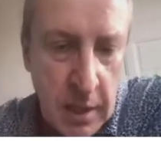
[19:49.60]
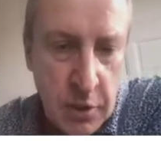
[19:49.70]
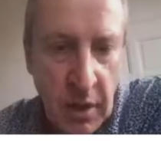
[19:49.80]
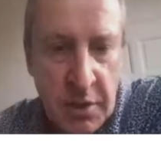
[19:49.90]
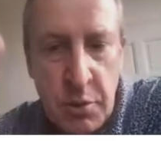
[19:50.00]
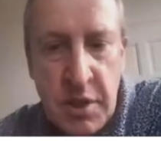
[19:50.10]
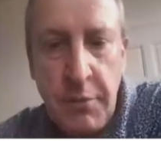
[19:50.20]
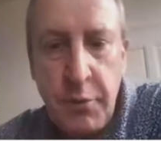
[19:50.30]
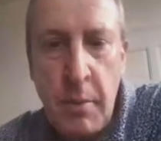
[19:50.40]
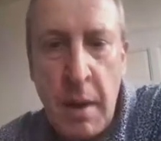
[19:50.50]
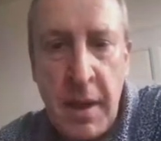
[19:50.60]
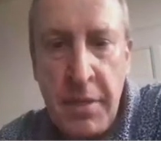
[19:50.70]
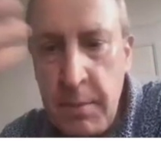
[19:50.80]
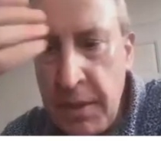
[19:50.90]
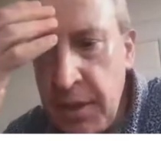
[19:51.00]
So as you see from a
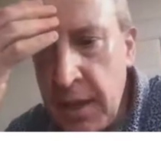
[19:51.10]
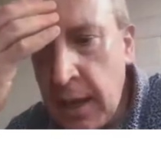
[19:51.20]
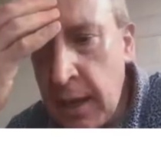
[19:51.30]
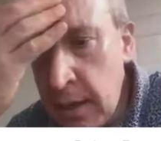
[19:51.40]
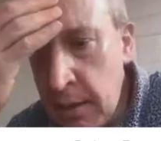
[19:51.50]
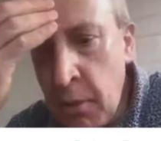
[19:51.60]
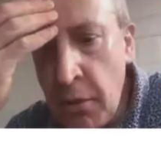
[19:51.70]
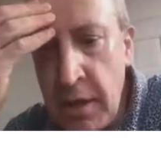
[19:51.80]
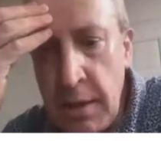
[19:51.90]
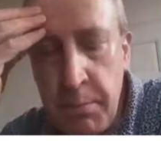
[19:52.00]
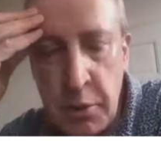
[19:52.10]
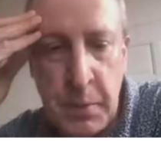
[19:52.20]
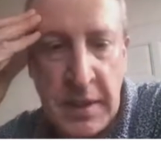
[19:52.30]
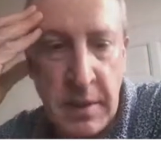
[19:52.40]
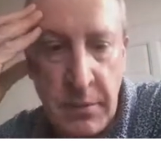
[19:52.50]
mathematical modeling
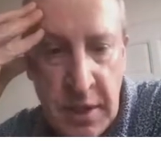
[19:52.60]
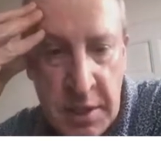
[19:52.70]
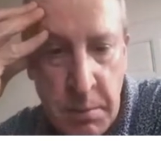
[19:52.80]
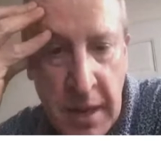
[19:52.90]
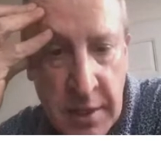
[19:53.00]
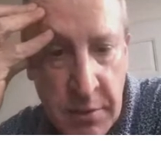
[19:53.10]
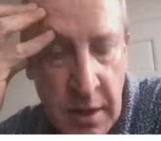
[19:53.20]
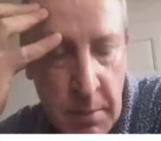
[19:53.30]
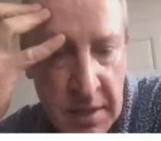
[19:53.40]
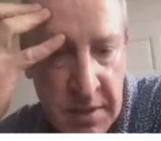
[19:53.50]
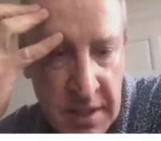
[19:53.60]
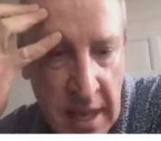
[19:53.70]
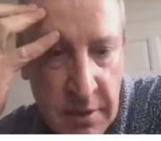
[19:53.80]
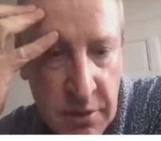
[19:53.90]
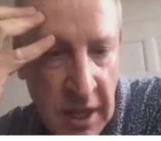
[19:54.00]
perspective, this makes very much
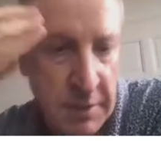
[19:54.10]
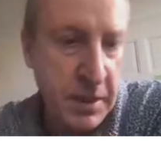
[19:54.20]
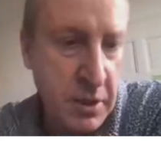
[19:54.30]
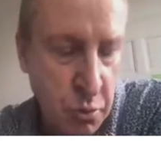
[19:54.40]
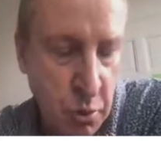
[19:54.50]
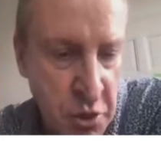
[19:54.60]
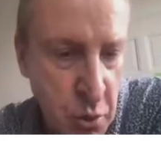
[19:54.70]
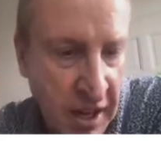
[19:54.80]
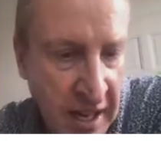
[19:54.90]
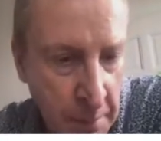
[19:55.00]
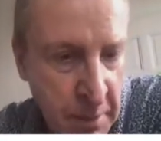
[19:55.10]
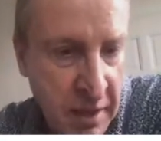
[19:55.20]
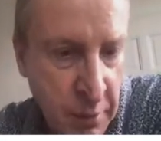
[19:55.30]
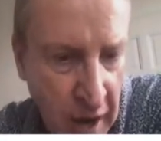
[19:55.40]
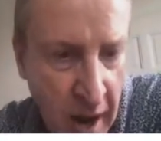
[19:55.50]
sense, right? Because when you are in a
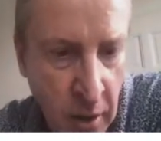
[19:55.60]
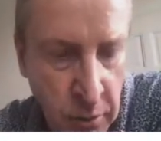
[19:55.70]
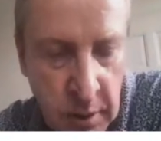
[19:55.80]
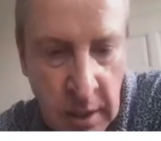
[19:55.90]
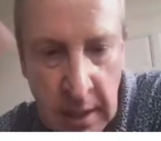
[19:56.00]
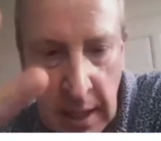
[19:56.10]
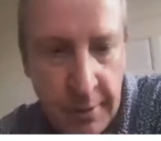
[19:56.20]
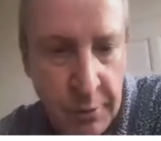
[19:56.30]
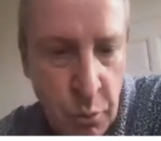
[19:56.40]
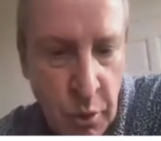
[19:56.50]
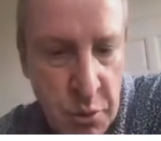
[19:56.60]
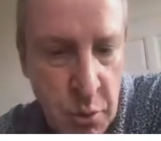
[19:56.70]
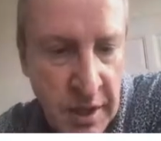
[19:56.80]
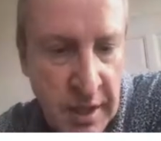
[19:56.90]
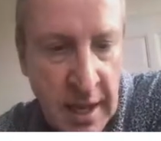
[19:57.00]
big crowd, I mean, when
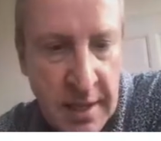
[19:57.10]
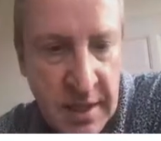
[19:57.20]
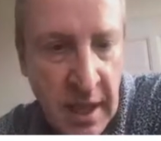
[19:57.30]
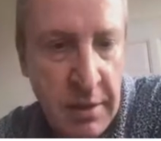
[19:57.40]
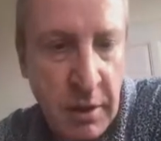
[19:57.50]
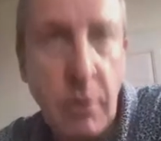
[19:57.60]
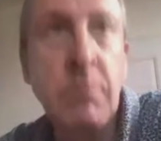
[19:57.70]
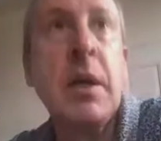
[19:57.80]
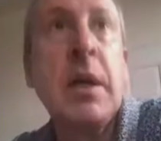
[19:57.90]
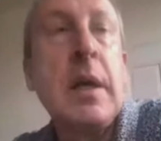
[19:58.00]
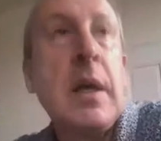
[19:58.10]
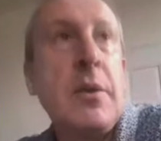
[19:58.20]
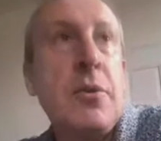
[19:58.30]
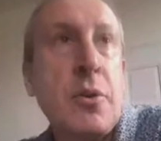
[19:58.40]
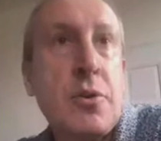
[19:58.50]
you are in a stadium,
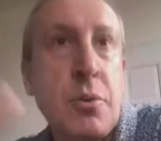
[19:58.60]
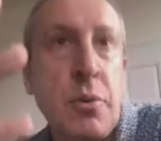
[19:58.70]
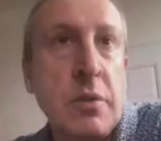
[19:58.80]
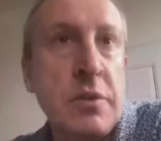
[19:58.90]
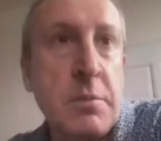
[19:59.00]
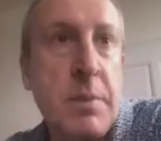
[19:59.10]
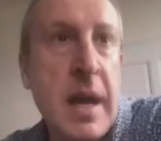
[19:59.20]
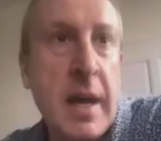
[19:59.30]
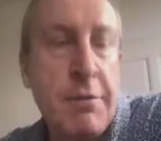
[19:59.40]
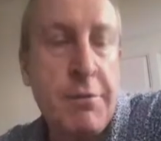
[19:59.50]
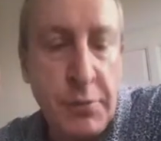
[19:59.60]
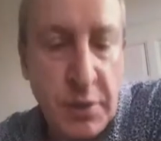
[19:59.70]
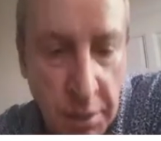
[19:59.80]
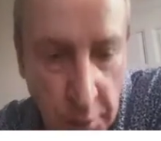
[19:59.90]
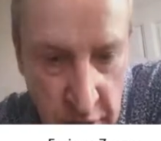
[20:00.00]
you know, surrounded by
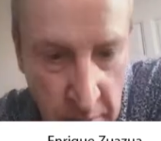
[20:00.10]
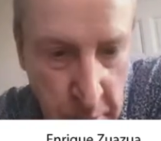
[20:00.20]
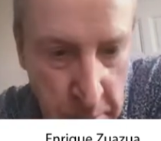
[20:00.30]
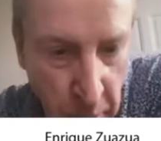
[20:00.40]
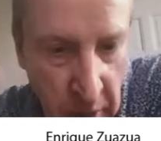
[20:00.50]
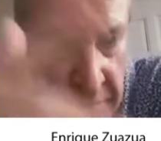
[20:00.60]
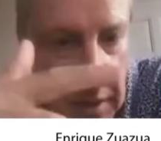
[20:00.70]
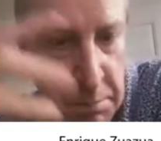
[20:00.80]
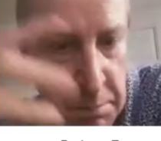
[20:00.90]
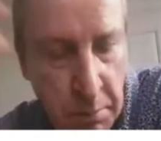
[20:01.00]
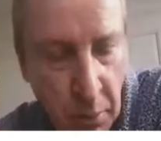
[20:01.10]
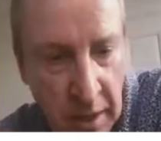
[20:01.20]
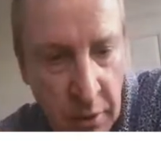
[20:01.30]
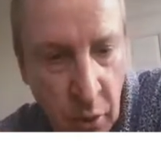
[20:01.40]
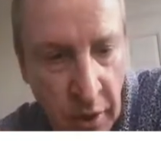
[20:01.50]
50,000 people and then people
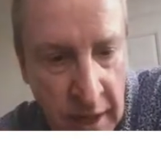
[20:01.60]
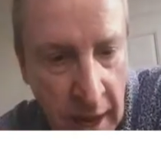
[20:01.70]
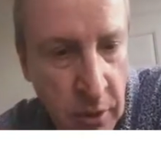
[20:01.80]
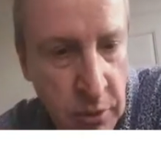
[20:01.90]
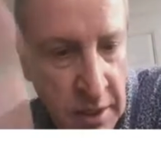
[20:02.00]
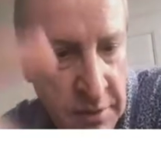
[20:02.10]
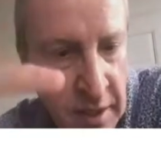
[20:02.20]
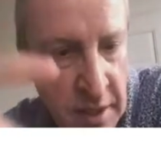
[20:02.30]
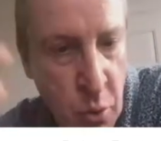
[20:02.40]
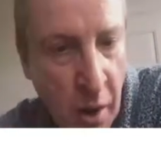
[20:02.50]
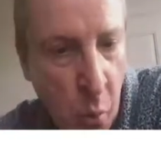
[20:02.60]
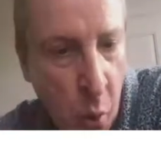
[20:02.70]
are going out and then you are